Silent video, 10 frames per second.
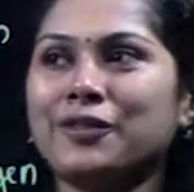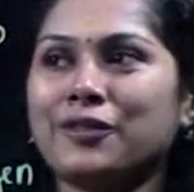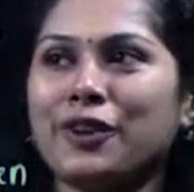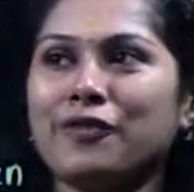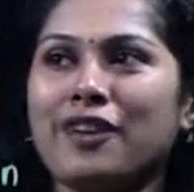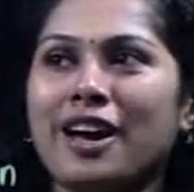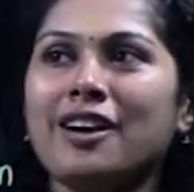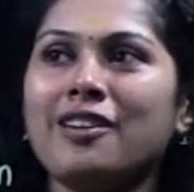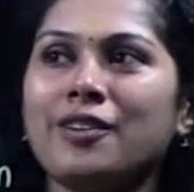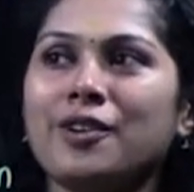from where
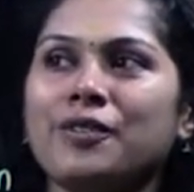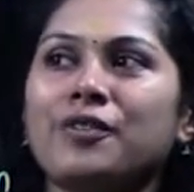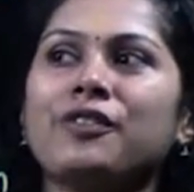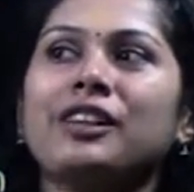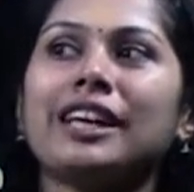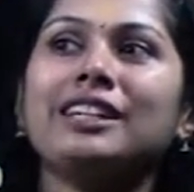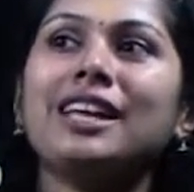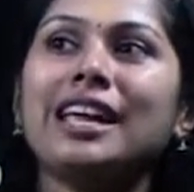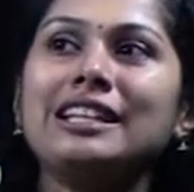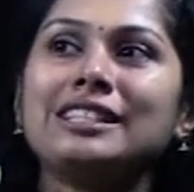we will get
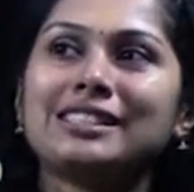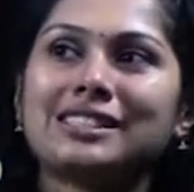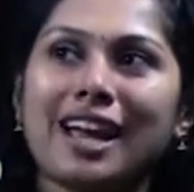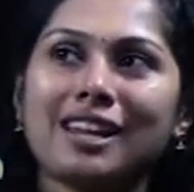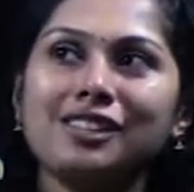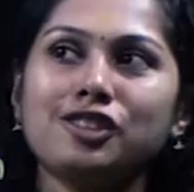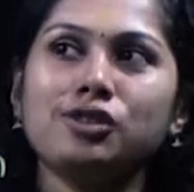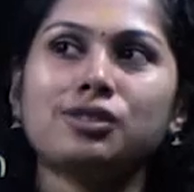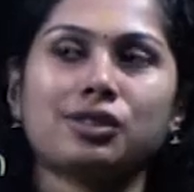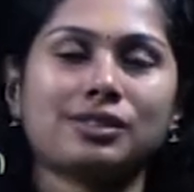the intestinal
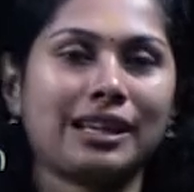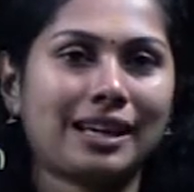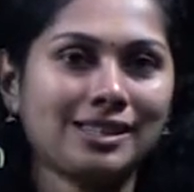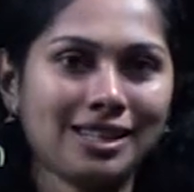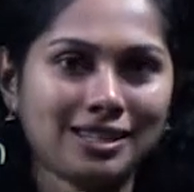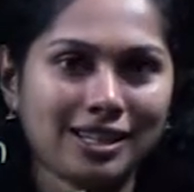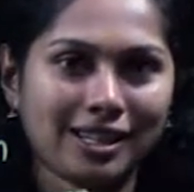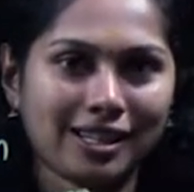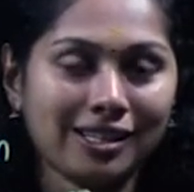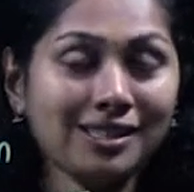juice of succus
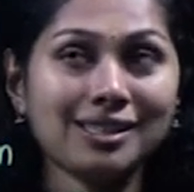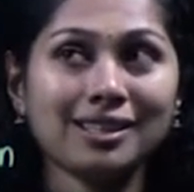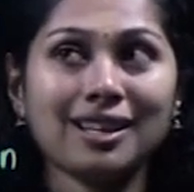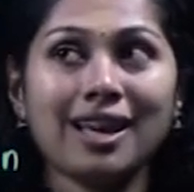entericus.